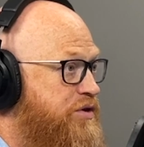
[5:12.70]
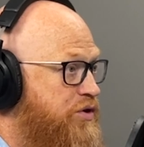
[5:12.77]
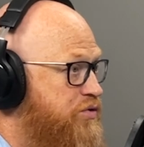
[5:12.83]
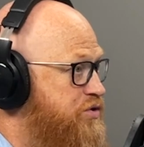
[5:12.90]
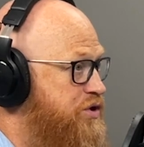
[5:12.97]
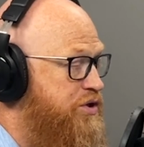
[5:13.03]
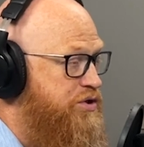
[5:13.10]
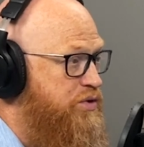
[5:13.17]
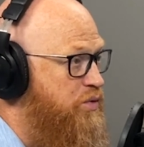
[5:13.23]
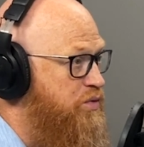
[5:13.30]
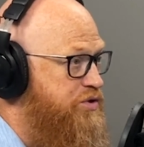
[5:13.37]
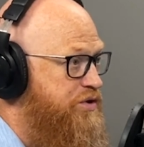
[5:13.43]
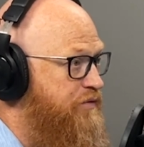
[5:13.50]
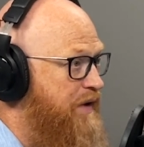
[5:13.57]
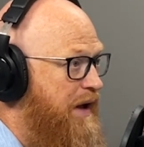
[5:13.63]
Use the
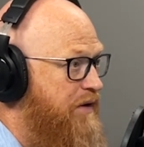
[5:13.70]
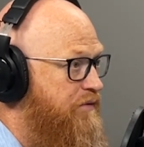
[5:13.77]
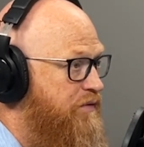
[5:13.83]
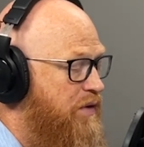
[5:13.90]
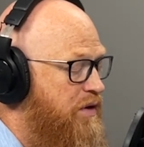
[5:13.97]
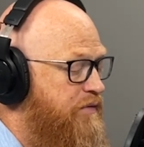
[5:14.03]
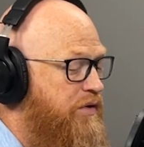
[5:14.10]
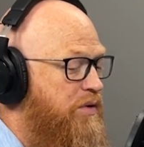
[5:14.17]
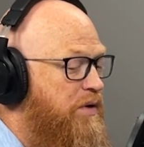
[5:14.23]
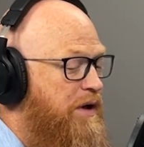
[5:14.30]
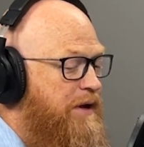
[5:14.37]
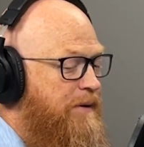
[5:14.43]
tools you've got in front of you.